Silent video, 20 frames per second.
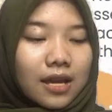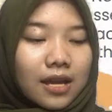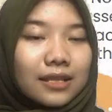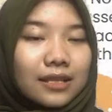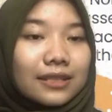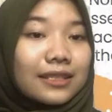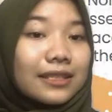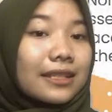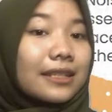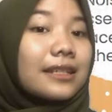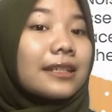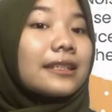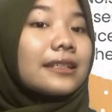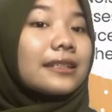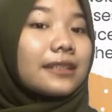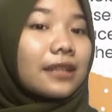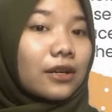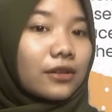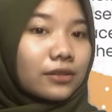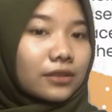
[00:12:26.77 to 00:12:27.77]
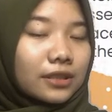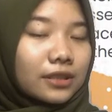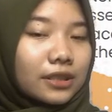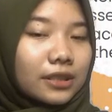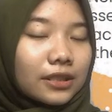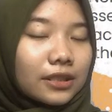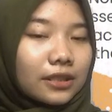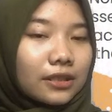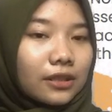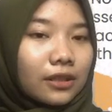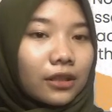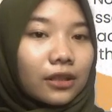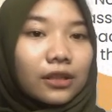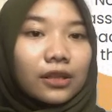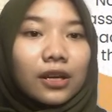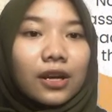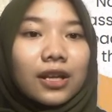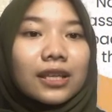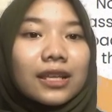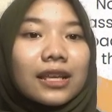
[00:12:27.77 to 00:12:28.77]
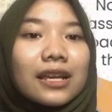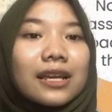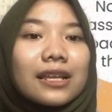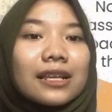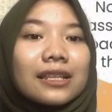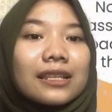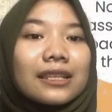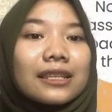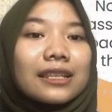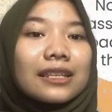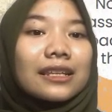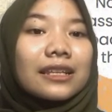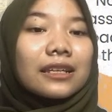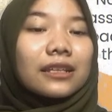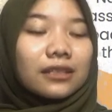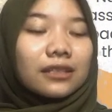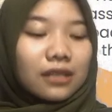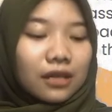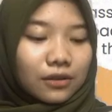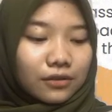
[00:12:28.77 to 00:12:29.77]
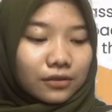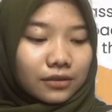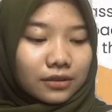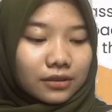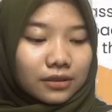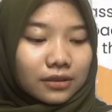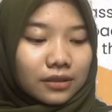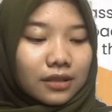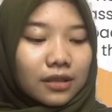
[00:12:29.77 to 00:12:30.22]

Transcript: Th sounds, not th sounds.